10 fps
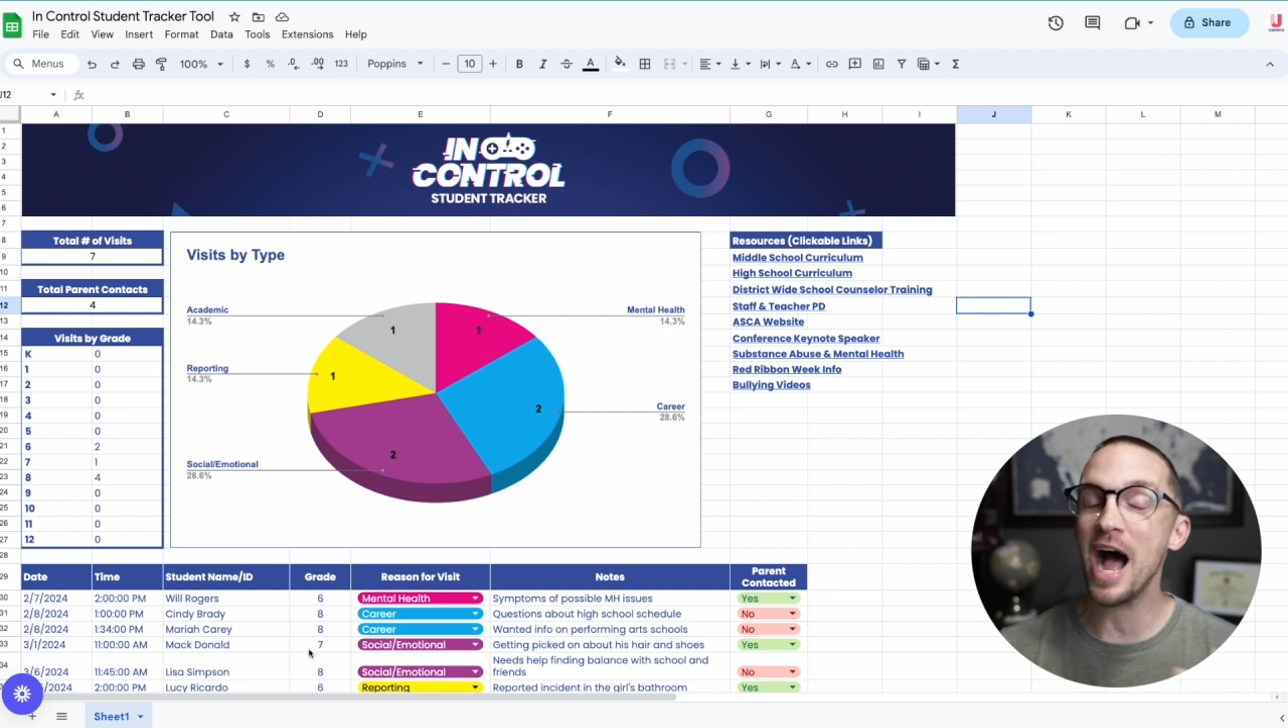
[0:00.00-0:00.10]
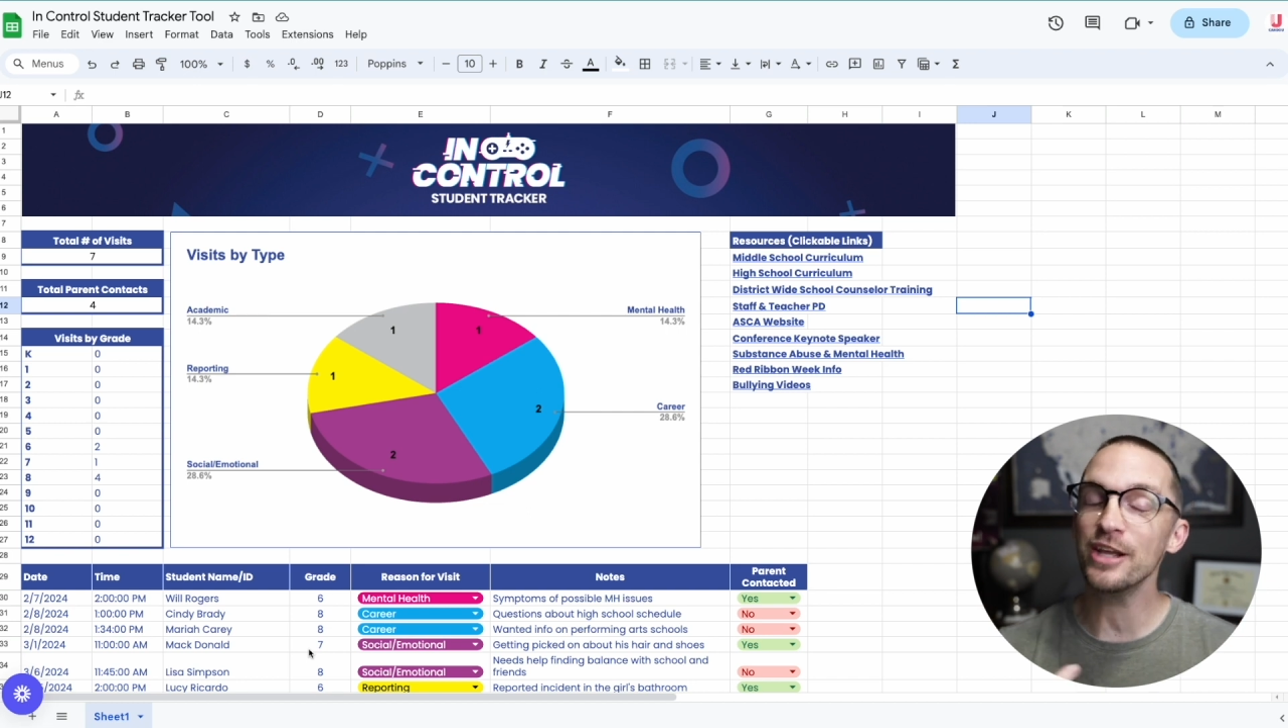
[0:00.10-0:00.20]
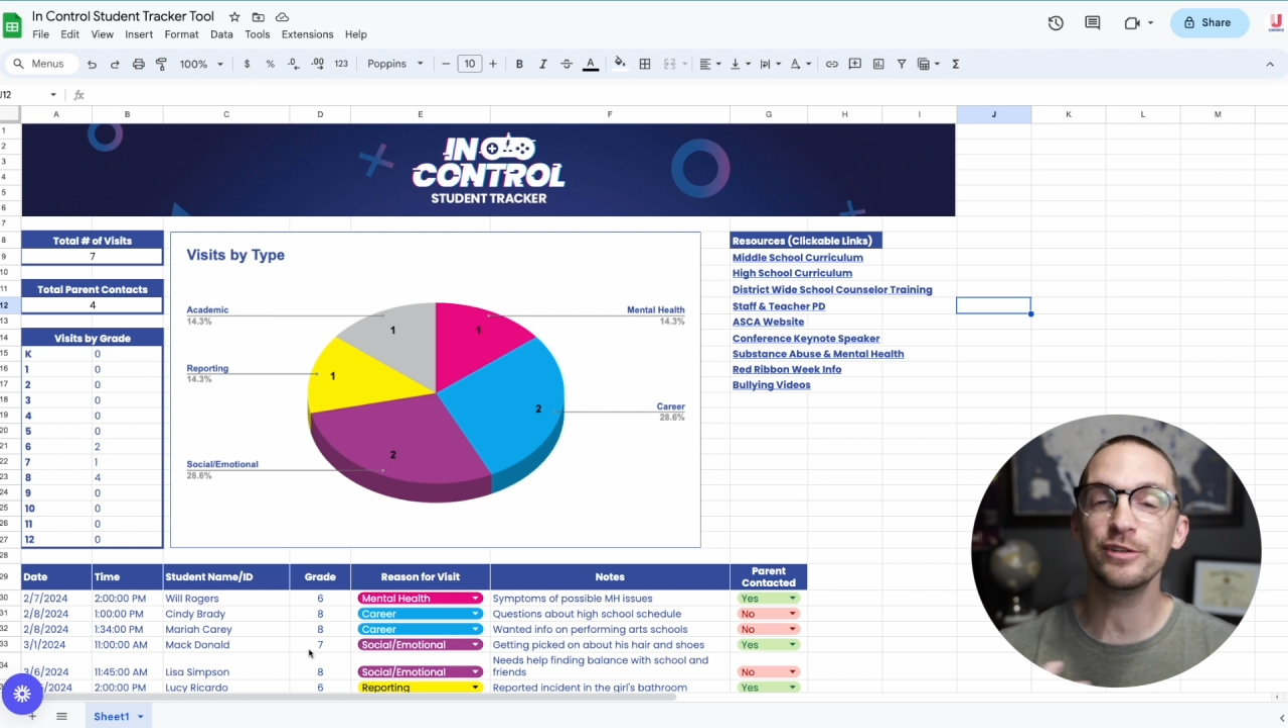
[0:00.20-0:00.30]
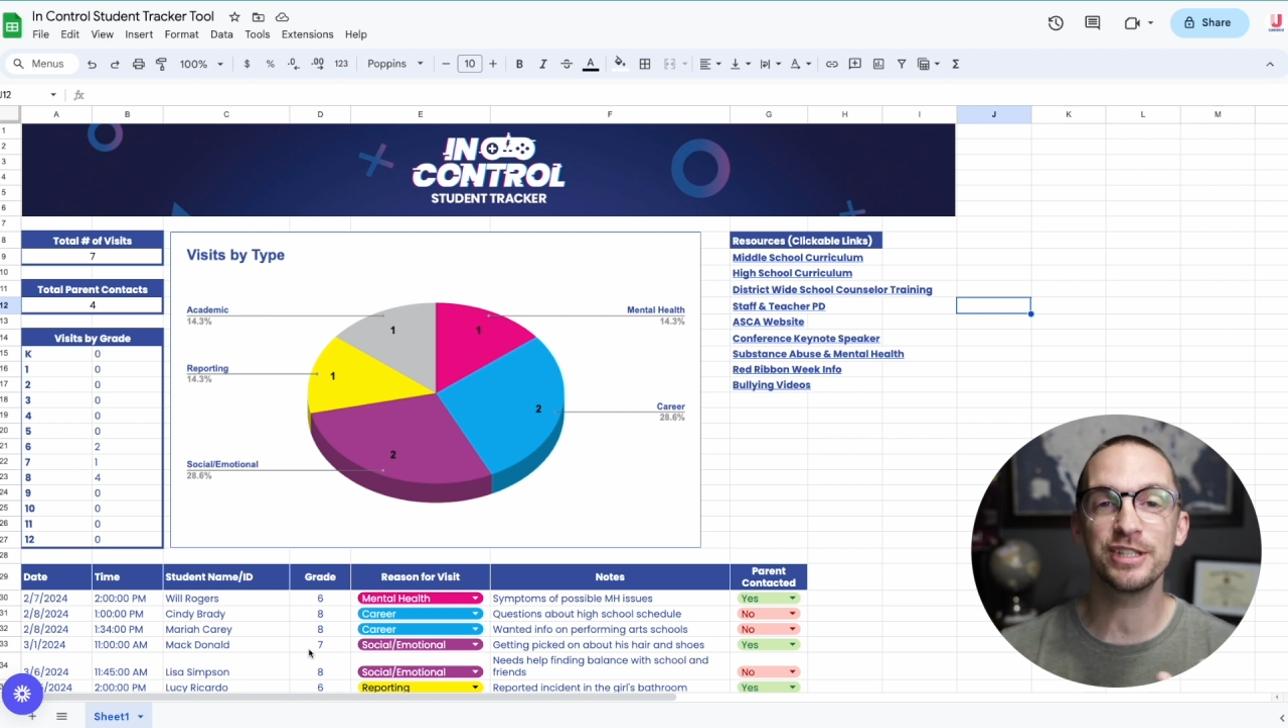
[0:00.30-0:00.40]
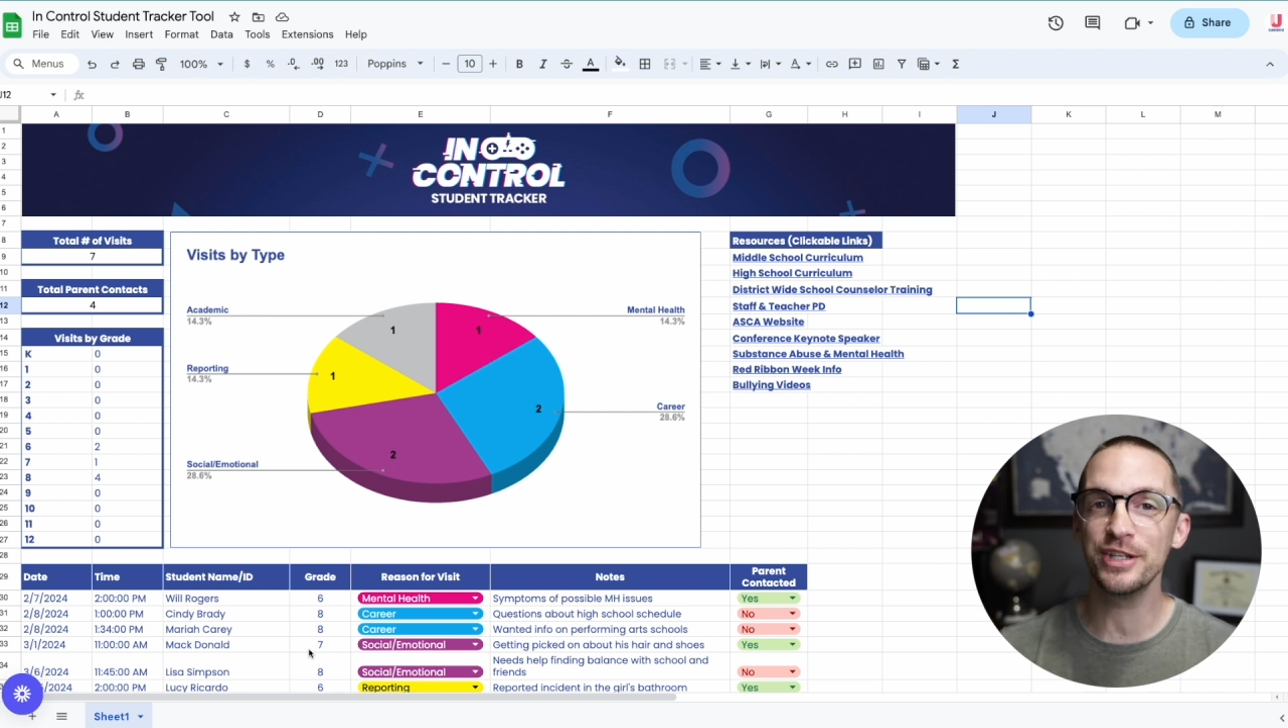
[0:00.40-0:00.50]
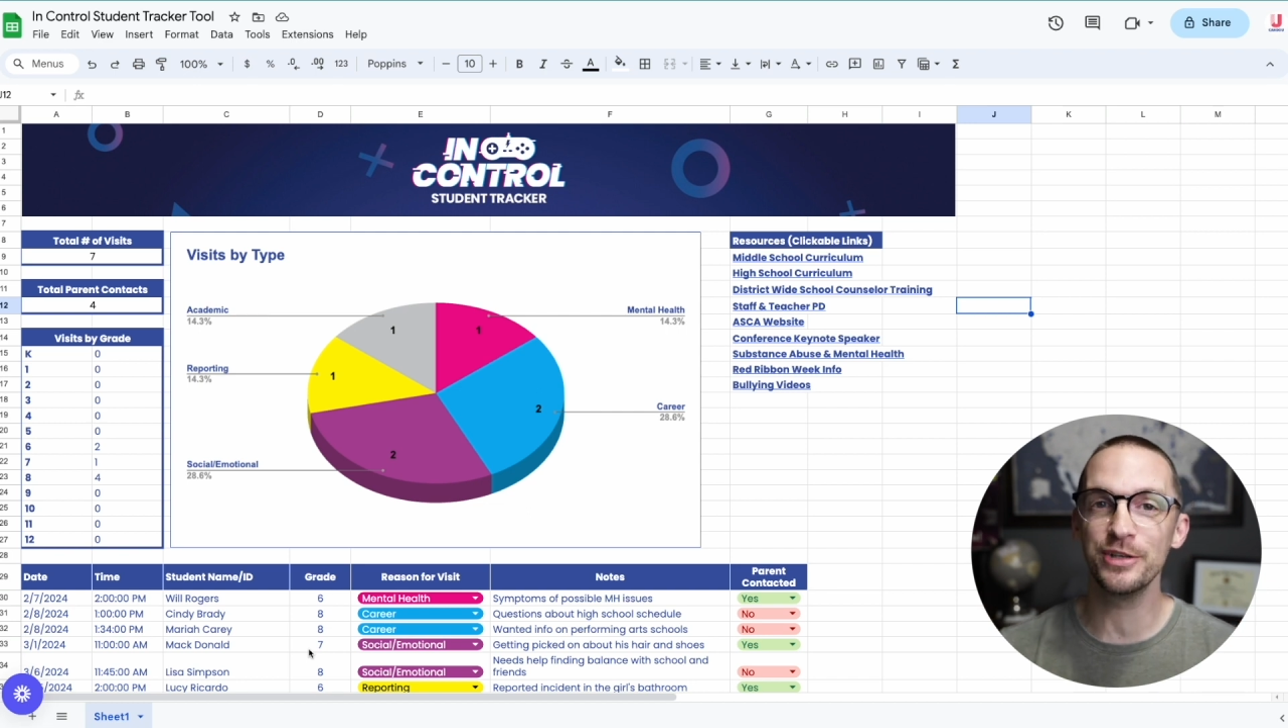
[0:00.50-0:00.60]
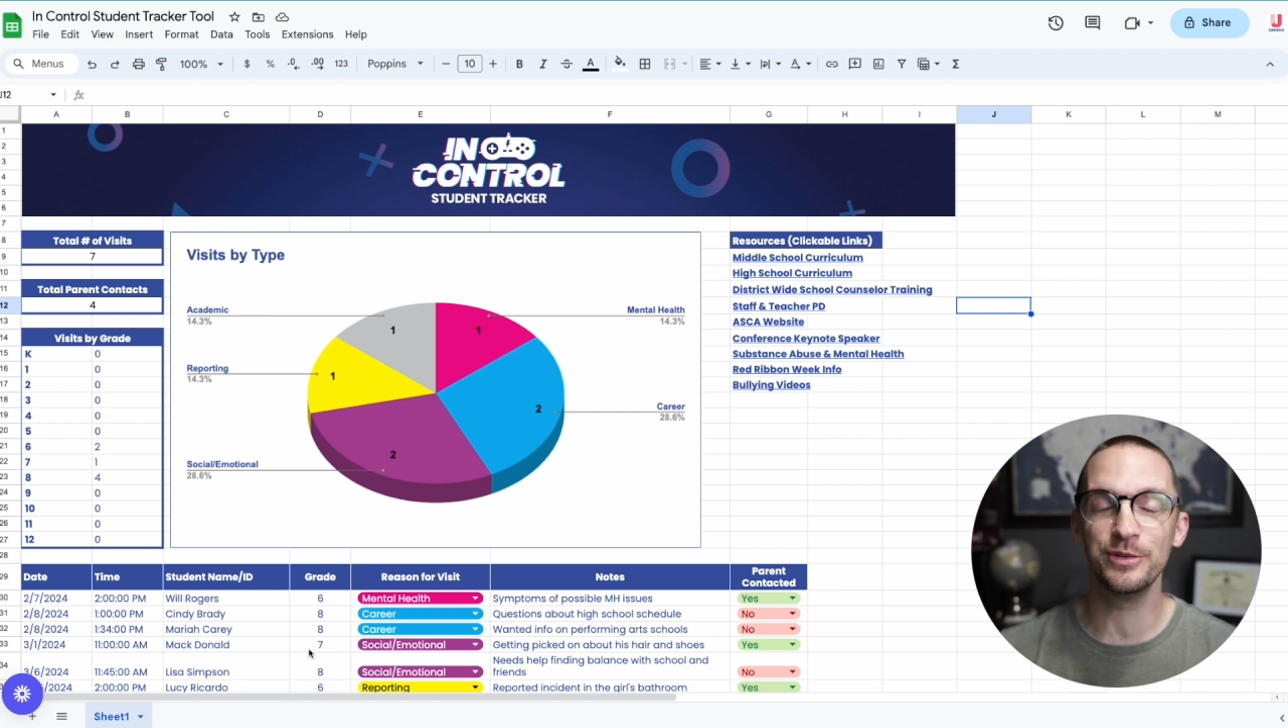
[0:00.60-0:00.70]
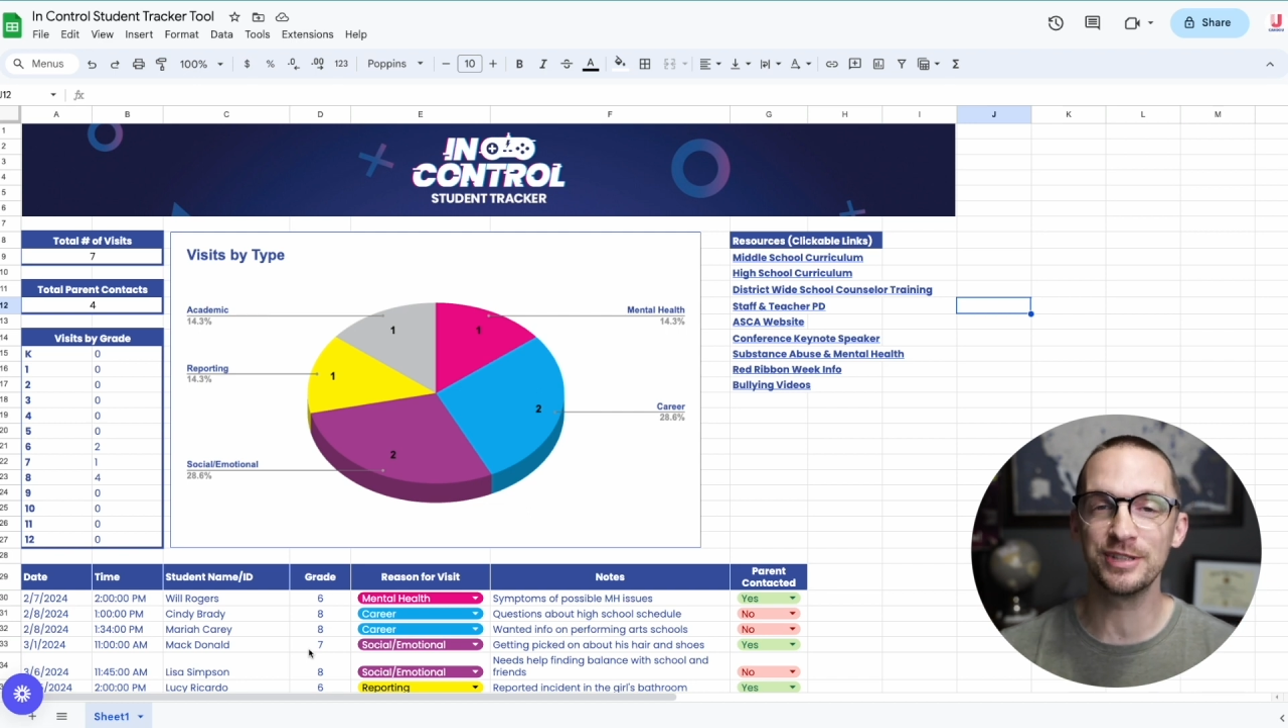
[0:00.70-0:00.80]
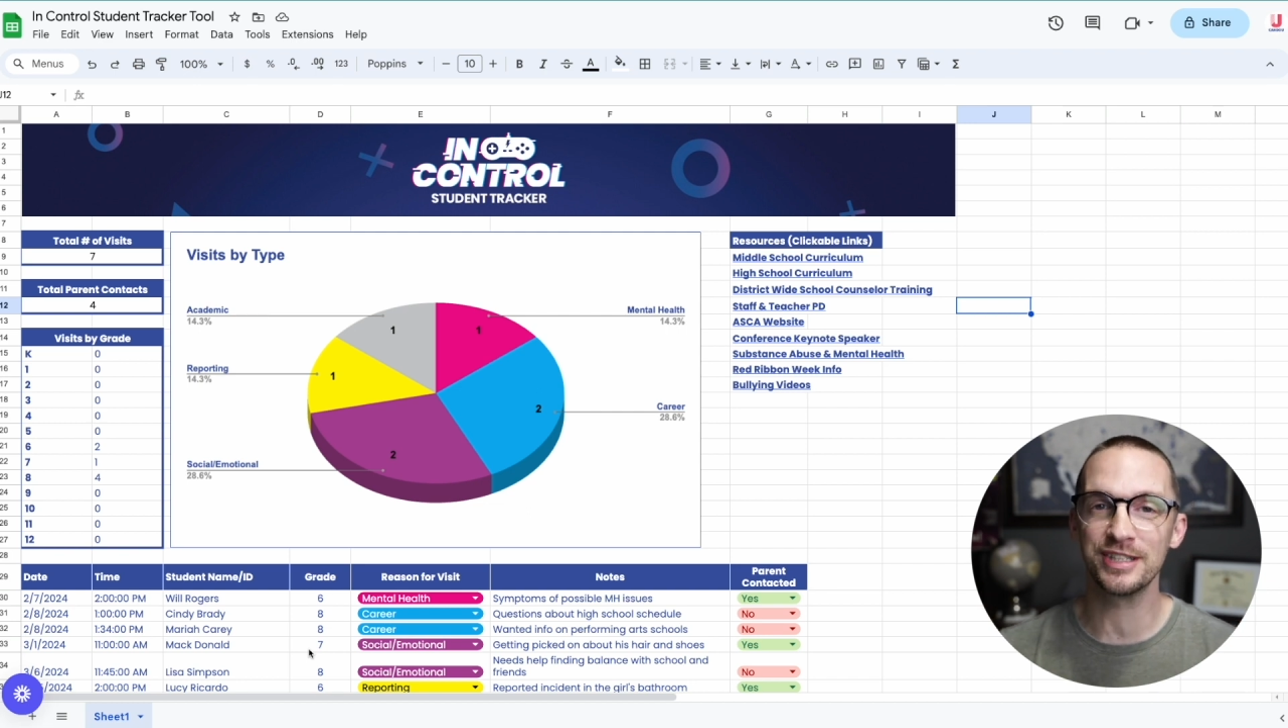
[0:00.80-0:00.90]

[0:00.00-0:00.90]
I used to use